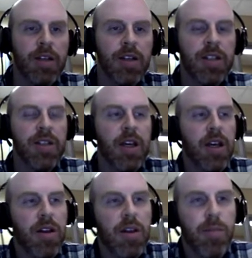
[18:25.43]
Let's say
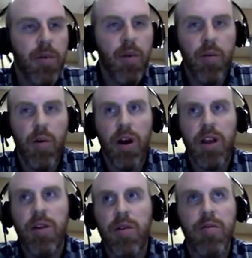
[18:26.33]
you're at the point where
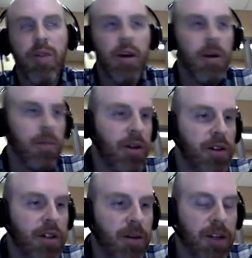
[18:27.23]
you've
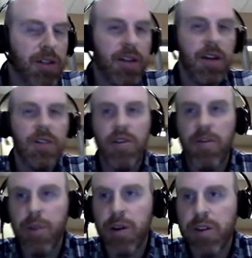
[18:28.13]
produced some of these cells or
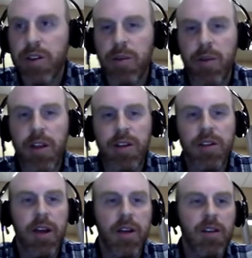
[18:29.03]
you've purchased some of these
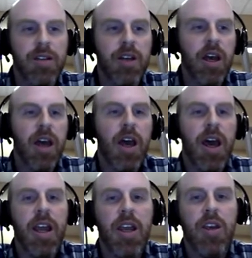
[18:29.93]
cells
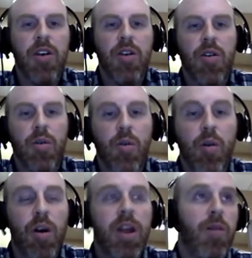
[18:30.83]
and you're
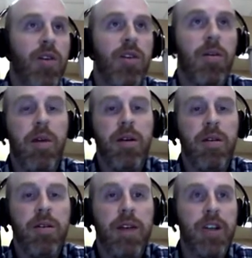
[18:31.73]
working with them
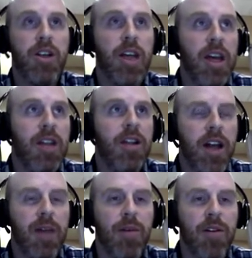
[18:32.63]
actually in the
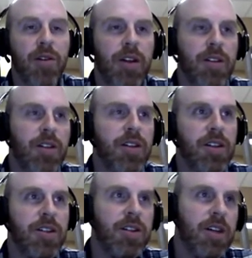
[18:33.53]
laboratory. And so
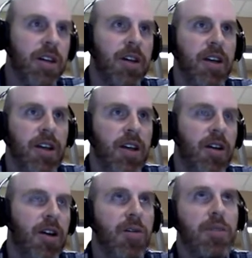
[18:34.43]
this is,
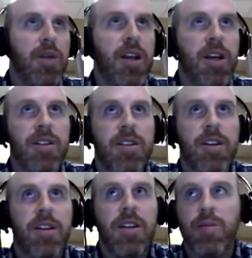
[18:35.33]
can always be nice
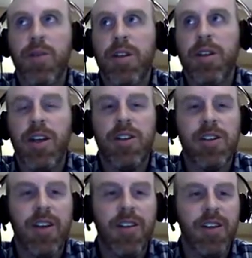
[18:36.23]
in these
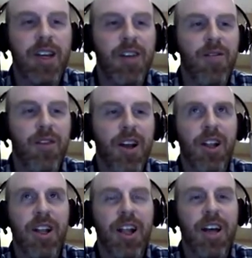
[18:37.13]
presentations, I think, to give them a
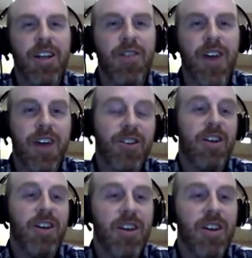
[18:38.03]
little idea of actually,